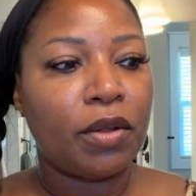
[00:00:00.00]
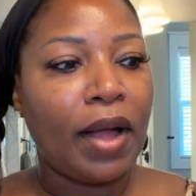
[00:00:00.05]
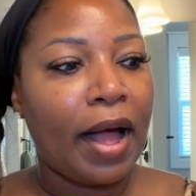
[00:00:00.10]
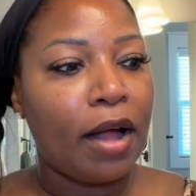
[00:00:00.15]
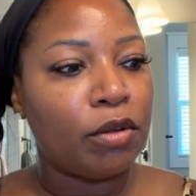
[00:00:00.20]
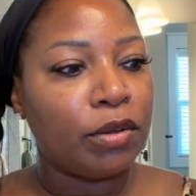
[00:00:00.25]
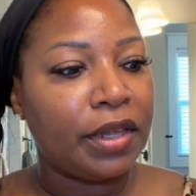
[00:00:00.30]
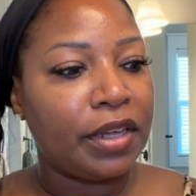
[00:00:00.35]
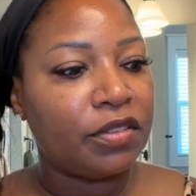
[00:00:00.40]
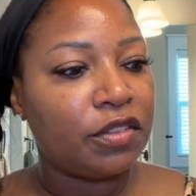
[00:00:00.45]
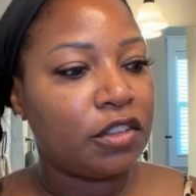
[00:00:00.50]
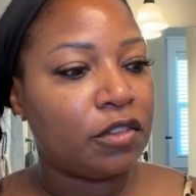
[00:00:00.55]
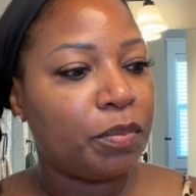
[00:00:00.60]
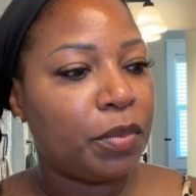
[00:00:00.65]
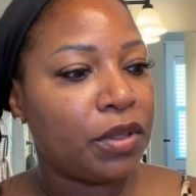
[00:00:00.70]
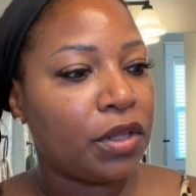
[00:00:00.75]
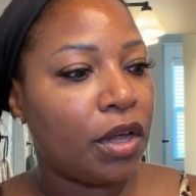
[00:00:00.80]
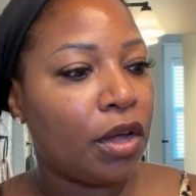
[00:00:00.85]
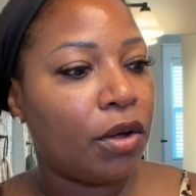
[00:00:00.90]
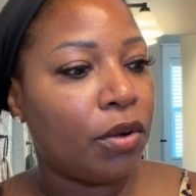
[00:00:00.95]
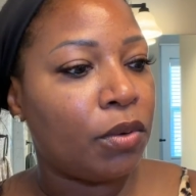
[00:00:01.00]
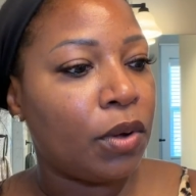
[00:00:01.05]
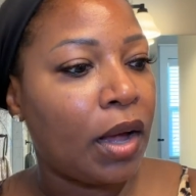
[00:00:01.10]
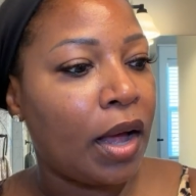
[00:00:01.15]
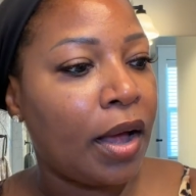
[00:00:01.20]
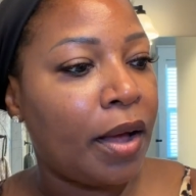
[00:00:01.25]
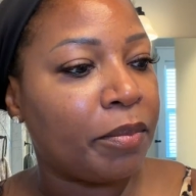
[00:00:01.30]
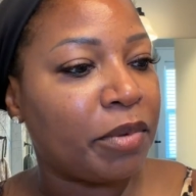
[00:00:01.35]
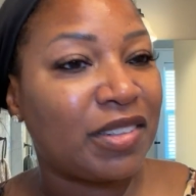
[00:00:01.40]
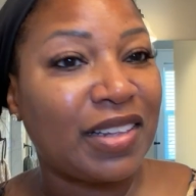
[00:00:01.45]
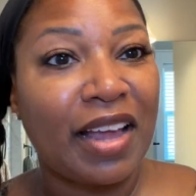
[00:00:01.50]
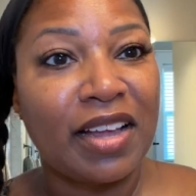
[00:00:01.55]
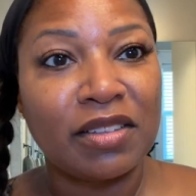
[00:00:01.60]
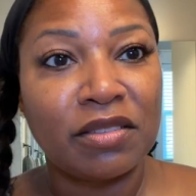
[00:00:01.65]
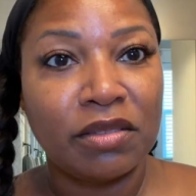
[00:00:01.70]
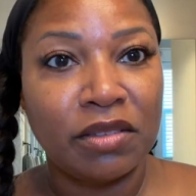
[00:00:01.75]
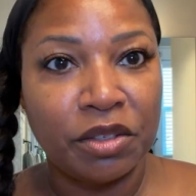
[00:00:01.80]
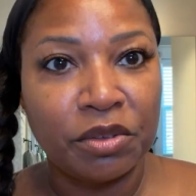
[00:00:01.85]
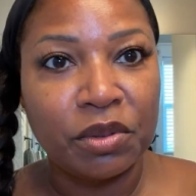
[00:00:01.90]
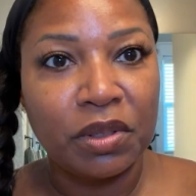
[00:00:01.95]
I'll link this below because I
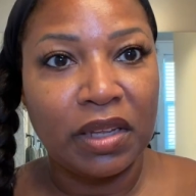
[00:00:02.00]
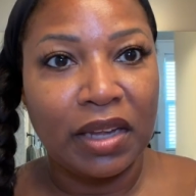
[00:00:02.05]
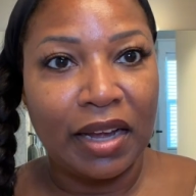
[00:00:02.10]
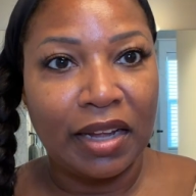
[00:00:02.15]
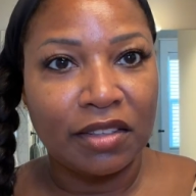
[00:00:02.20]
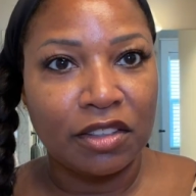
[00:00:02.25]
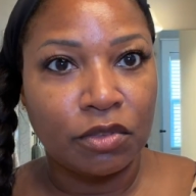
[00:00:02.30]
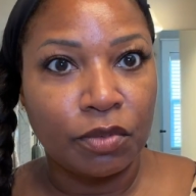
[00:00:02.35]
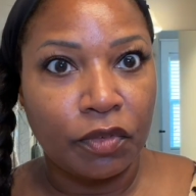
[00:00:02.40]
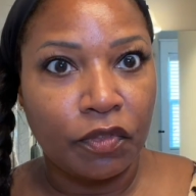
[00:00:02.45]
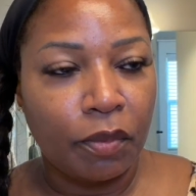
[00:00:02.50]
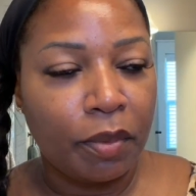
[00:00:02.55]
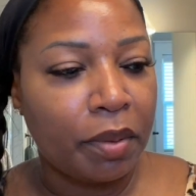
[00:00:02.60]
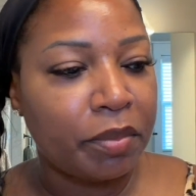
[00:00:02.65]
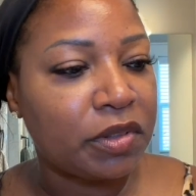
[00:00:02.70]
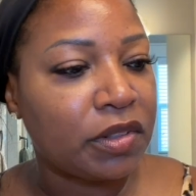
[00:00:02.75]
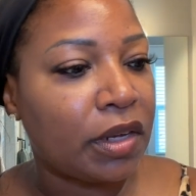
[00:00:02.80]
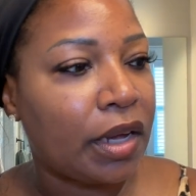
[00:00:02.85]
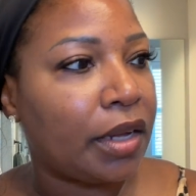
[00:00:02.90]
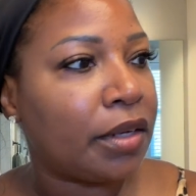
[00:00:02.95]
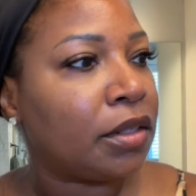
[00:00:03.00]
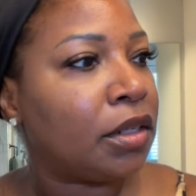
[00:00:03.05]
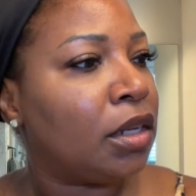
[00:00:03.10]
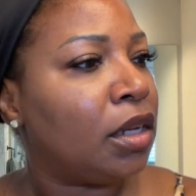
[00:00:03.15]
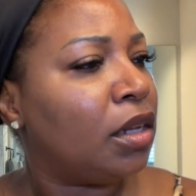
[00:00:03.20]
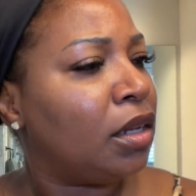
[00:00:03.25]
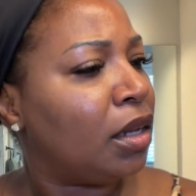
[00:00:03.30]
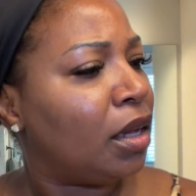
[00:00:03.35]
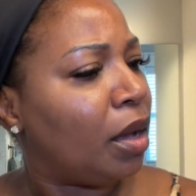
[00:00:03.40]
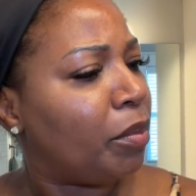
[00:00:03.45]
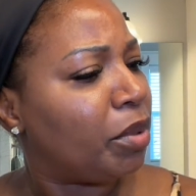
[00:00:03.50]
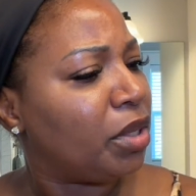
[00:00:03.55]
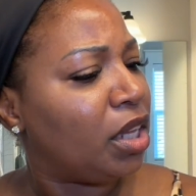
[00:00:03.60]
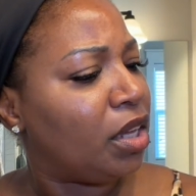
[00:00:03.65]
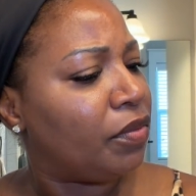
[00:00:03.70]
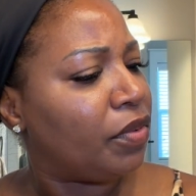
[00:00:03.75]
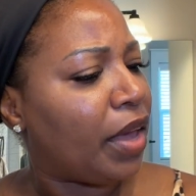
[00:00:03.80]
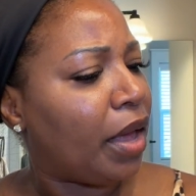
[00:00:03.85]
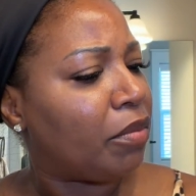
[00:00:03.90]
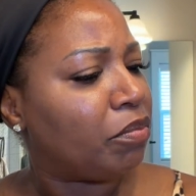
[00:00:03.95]
literally got this one from Amazon. I
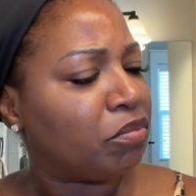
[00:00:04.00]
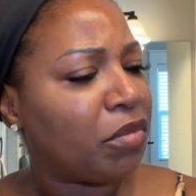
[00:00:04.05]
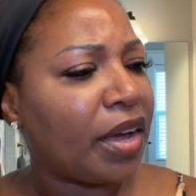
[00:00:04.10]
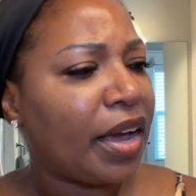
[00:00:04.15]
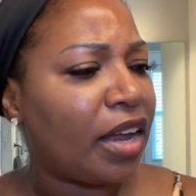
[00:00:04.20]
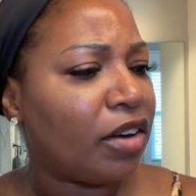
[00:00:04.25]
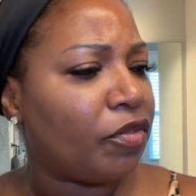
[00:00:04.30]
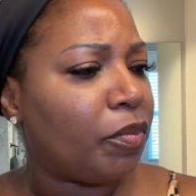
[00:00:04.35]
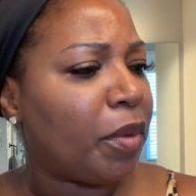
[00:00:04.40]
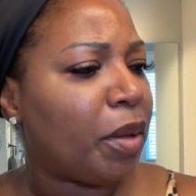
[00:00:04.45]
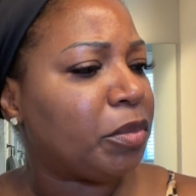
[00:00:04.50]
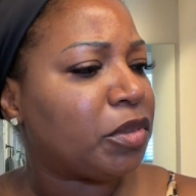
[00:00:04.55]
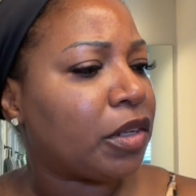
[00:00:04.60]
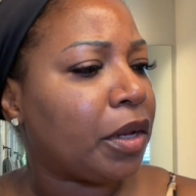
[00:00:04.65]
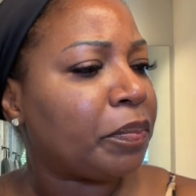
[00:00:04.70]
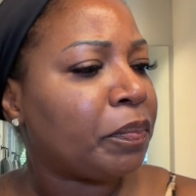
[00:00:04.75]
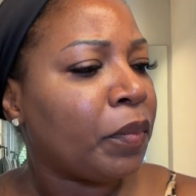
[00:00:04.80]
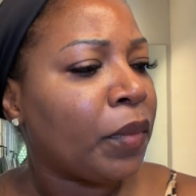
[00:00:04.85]
believe, yeah, got it from Amazon.